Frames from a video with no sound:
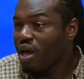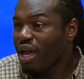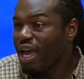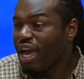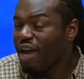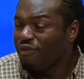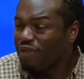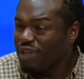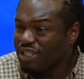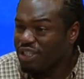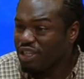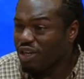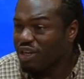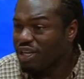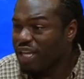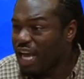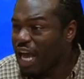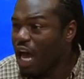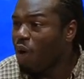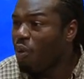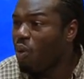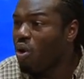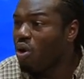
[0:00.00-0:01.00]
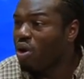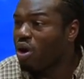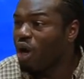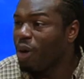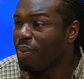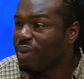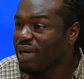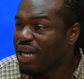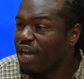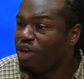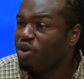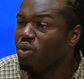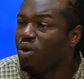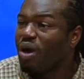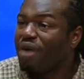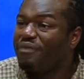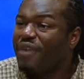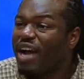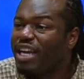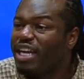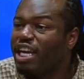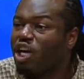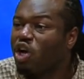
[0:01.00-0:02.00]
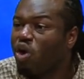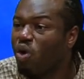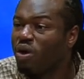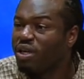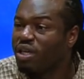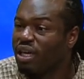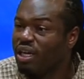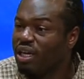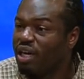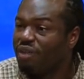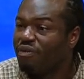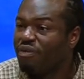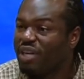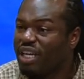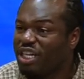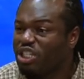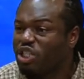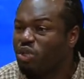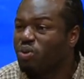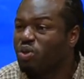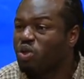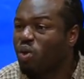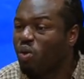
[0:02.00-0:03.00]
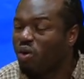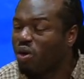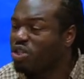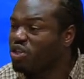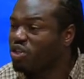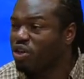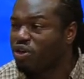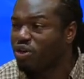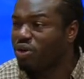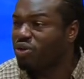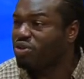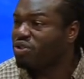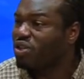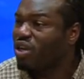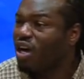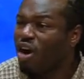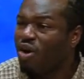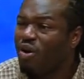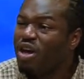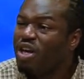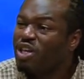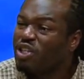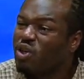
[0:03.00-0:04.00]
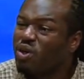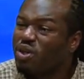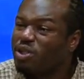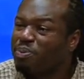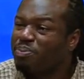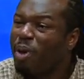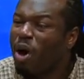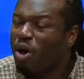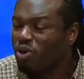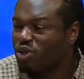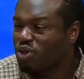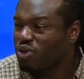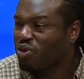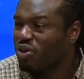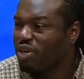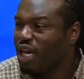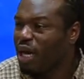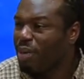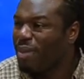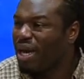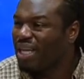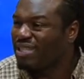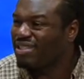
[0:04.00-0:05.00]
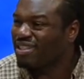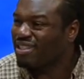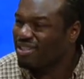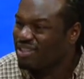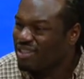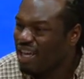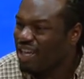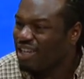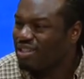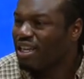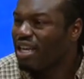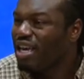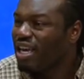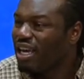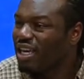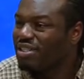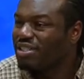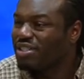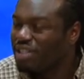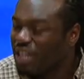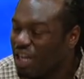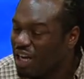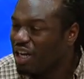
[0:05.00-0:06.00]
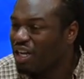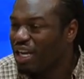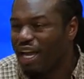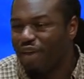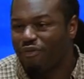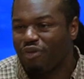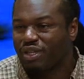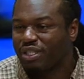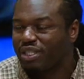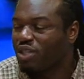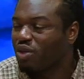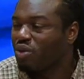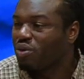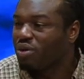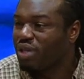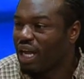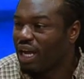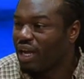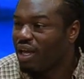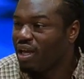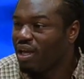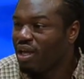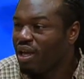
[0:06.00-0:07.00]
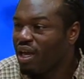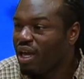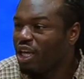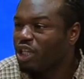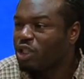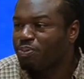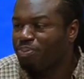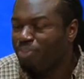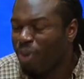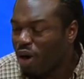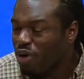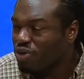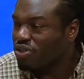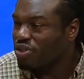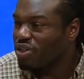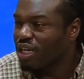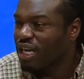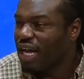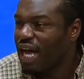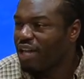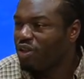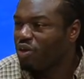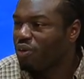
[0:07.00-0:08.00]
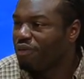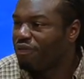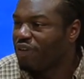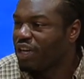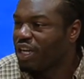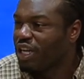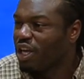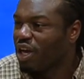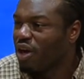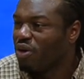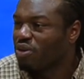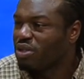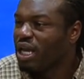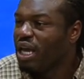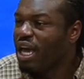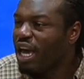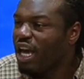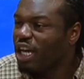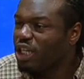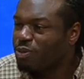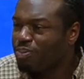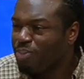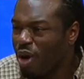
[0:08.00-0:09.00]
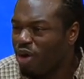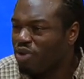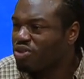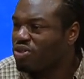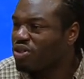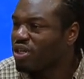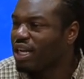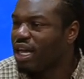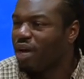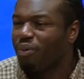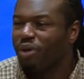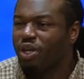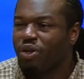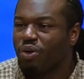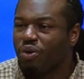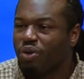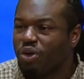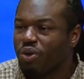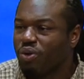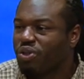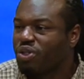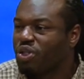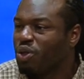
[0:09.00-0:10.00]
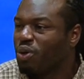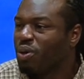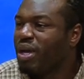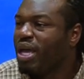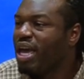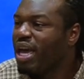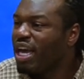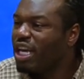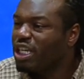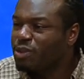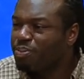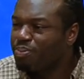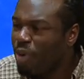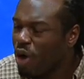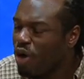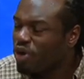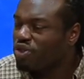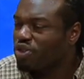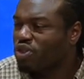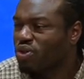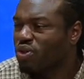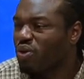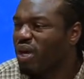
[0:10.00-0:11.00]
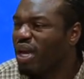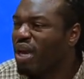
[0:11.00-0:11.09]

Every single day I woke up and I knew if I didn't go and deliver that she was going to the nursing home. So it's personal that my success is done every single day. It's personal that I do videos. It's personal that we do YouTube. It's personal.